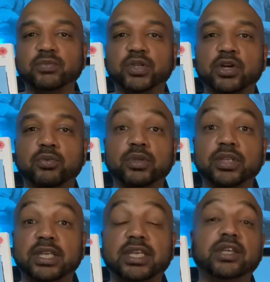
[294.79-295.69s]
We don't
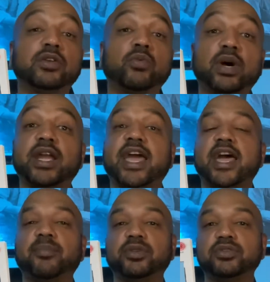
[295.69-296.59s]
really hear what
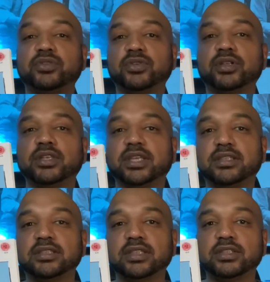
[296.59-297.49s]
happened to their
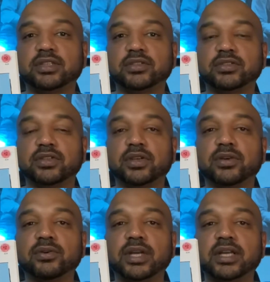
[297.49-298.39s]
kid 10 years
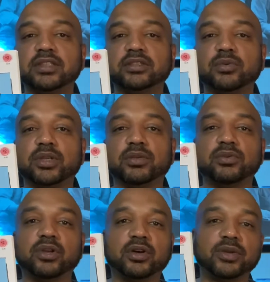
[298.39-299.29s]
ago. So we
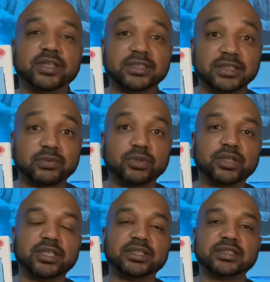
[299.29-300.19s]
don't know, is this
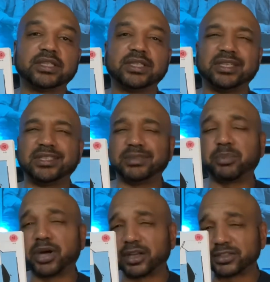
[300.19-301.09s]
really his kid? Is it
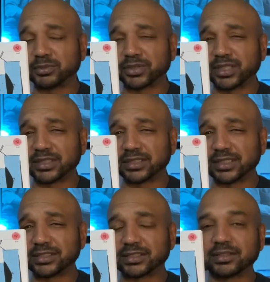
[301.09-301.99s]
possible that his
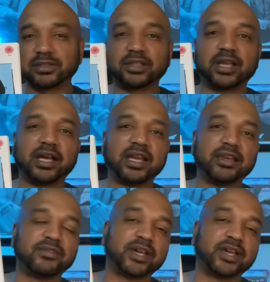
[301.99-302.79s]
kid's still alive?